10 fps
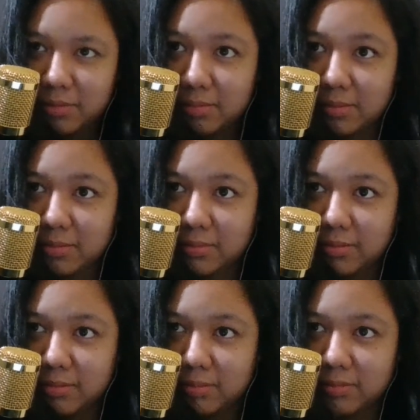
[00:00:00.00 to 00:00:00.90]

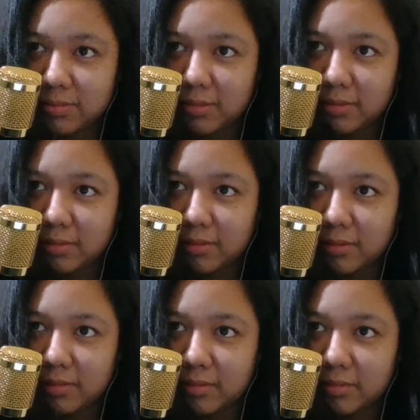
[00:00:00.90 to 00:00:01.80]

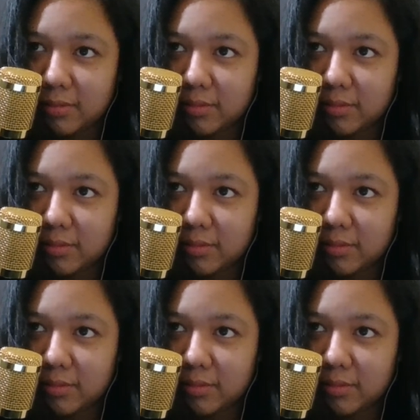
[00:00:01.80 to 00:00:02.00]
[no speech]